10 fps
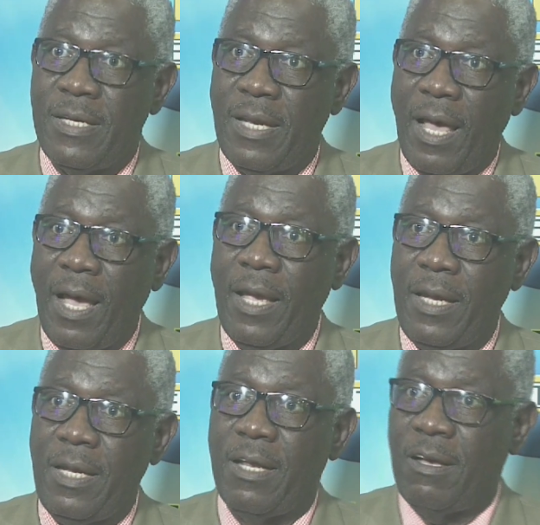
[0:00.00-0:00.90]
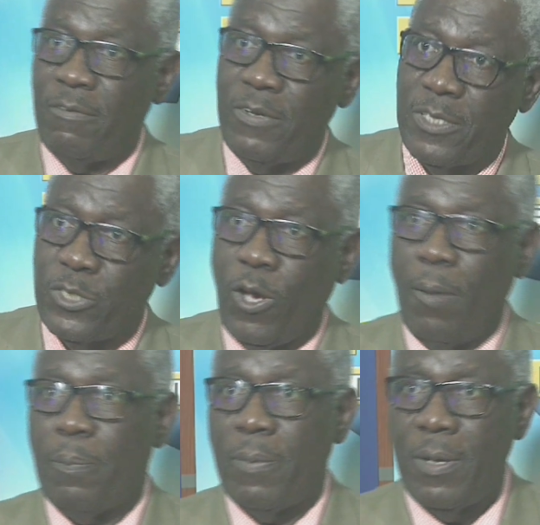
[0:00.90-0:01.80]
nine of the
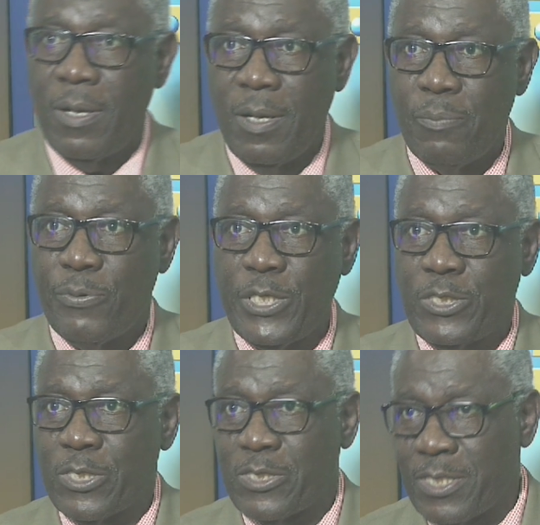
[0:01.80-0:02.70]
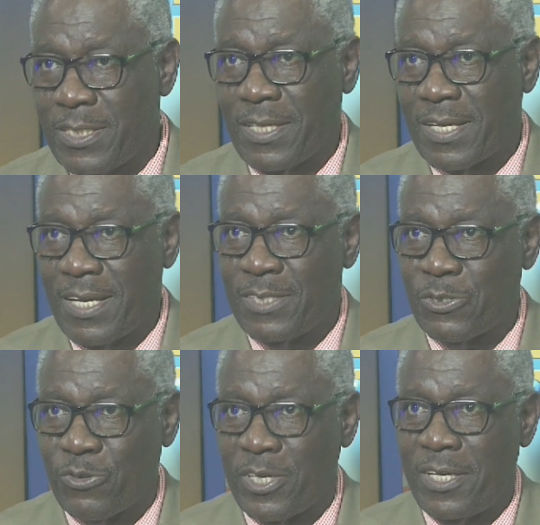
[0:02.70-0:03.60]
top preachers in the
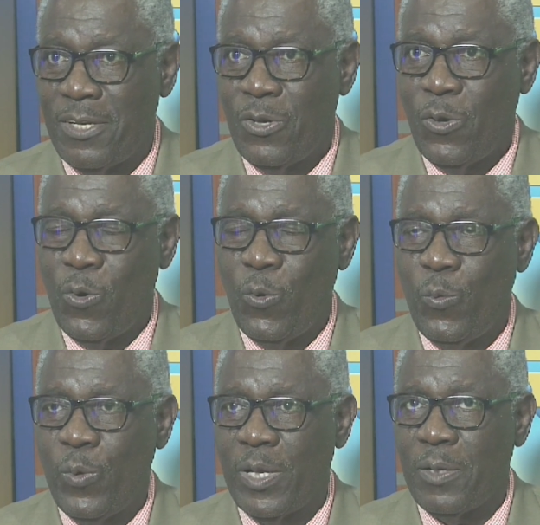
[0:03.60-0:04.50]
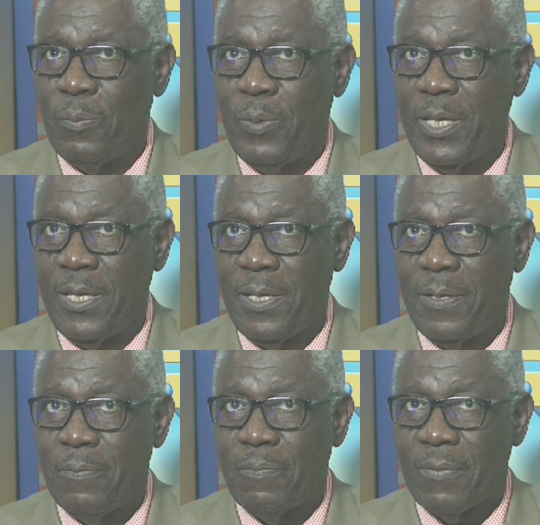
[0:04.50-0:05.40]
country who will be
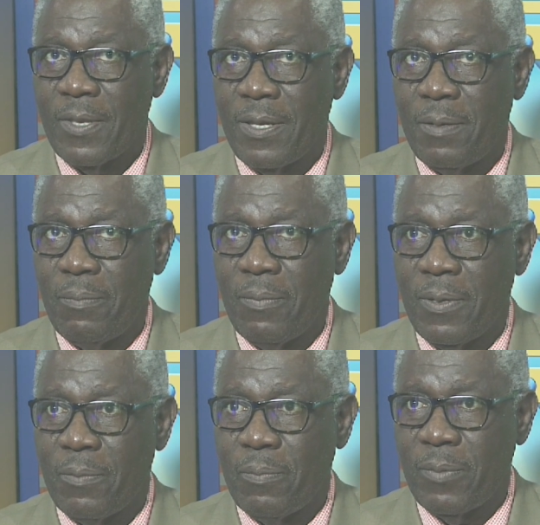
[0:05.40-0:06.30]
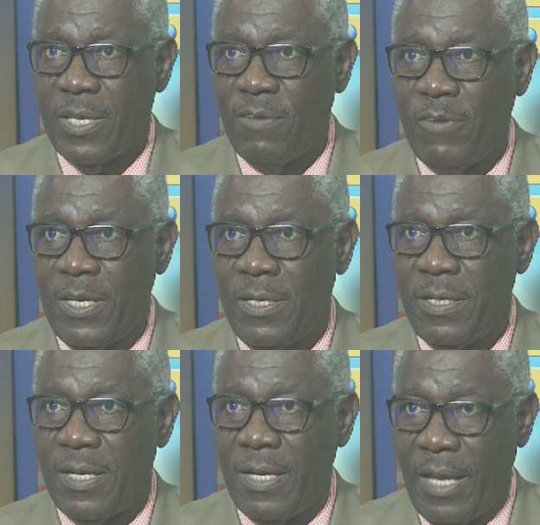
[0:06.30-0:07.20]

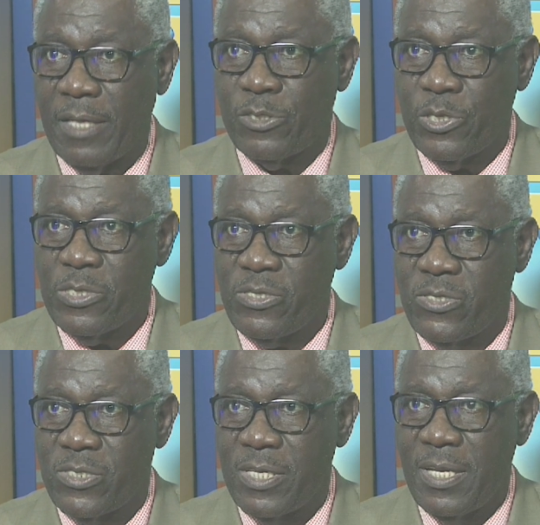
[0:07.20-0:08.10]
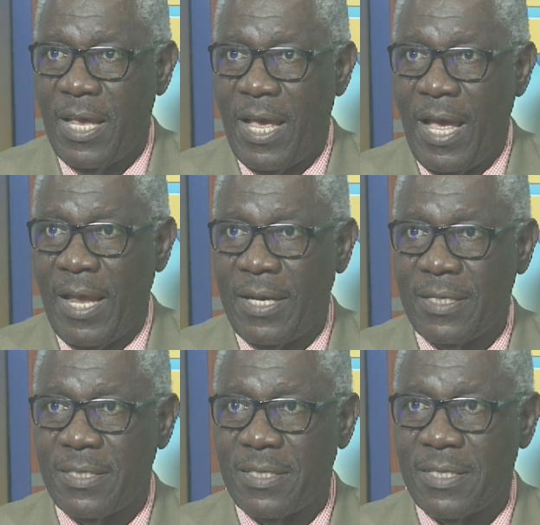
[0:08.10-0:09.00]
giving lectures,
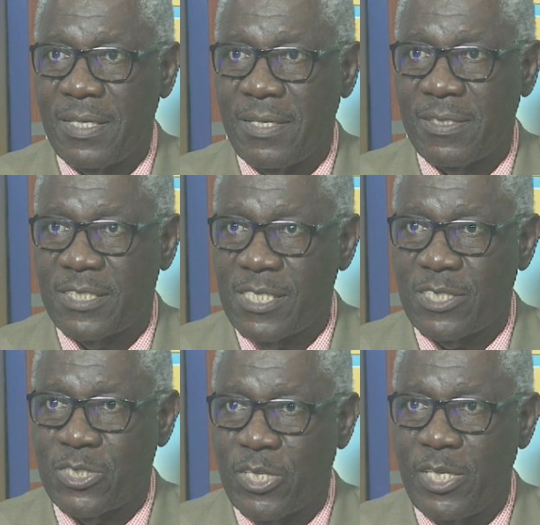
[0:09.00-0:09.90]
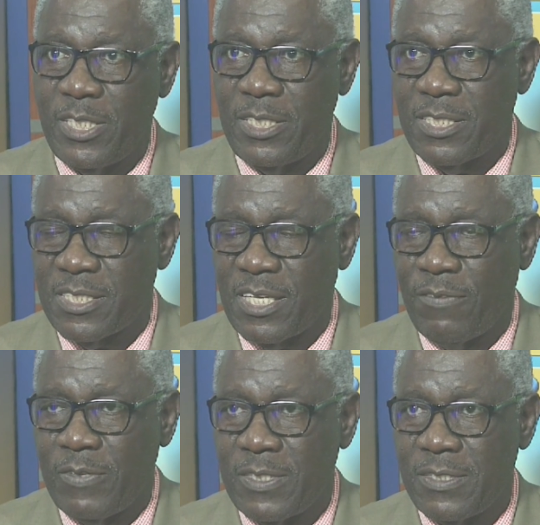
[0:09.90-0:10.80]
and 6:30 to
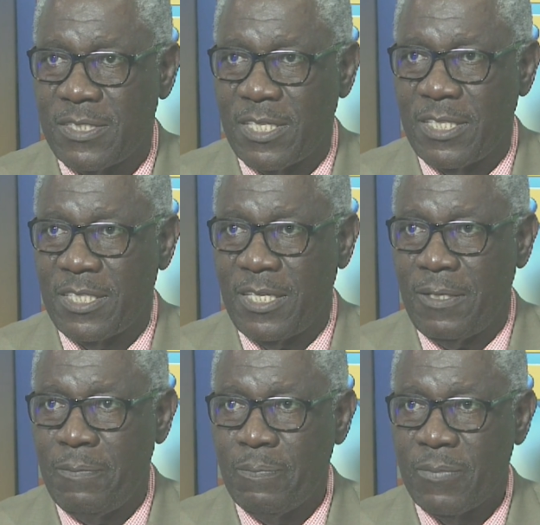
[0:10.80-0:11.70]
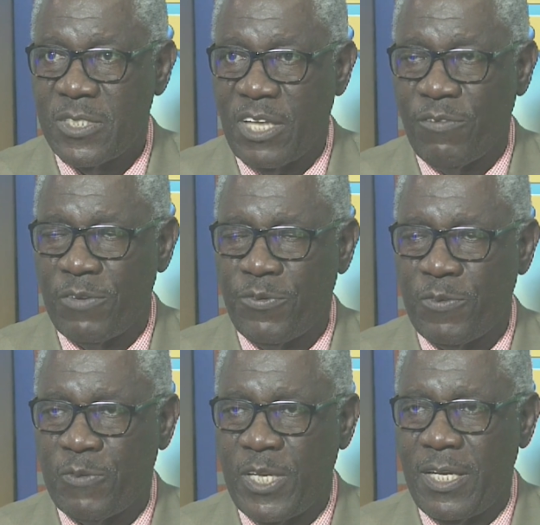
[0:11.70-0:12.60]
7:30,
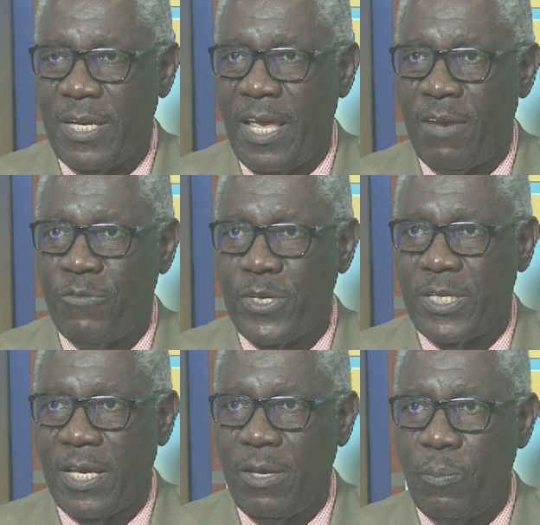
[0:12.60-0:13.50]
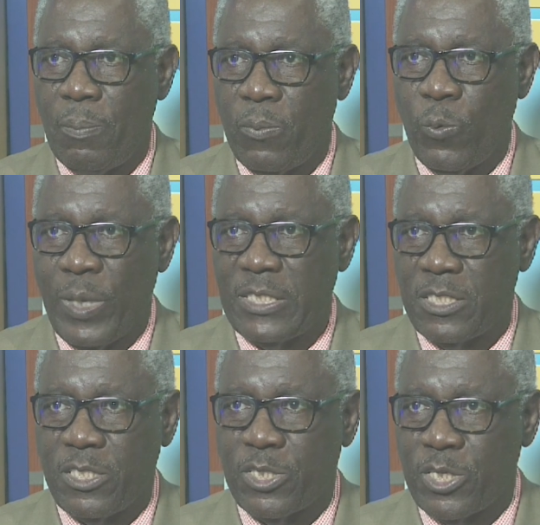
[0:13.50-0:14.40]
7:15 every day,
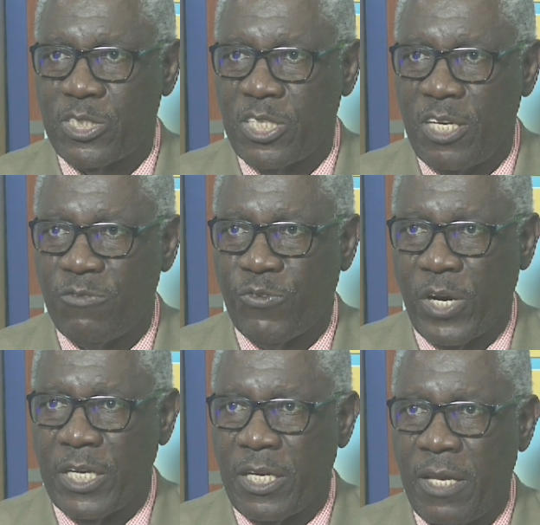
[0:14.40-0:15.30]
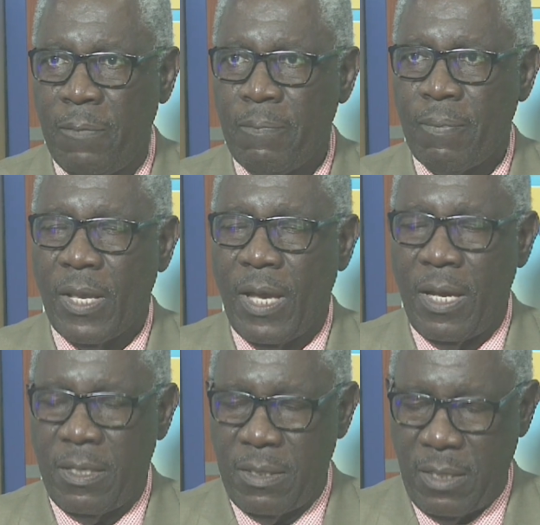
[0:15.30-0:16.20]
Wednesday, Thursday, and Friday,
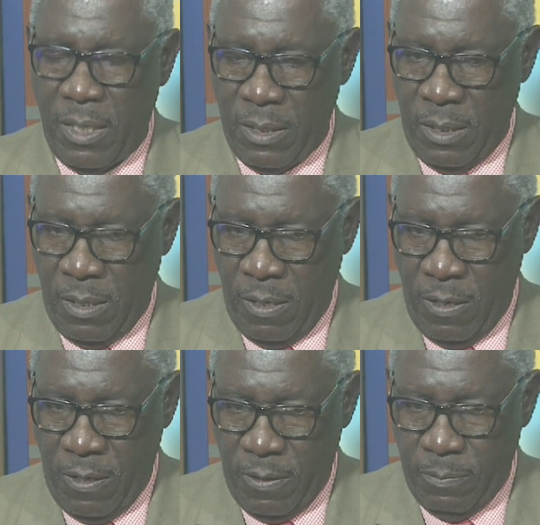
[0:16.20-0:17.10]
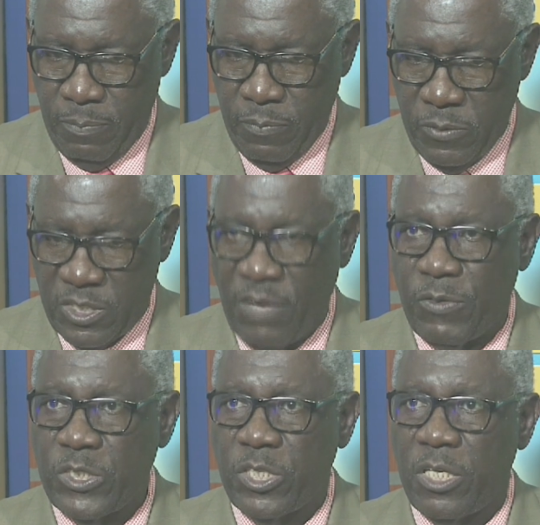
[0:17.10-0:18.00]
and then
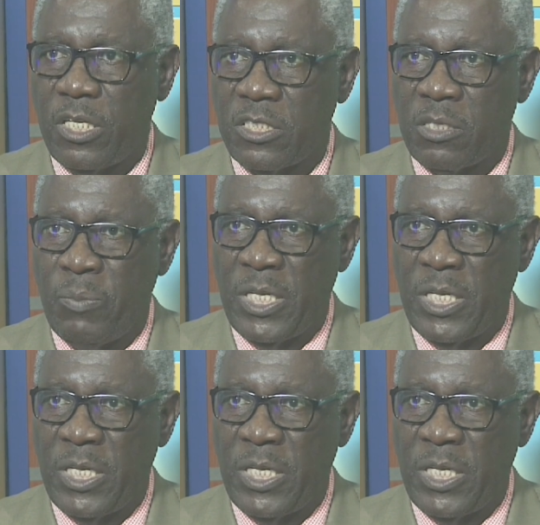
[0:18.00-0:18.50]
7:30 is the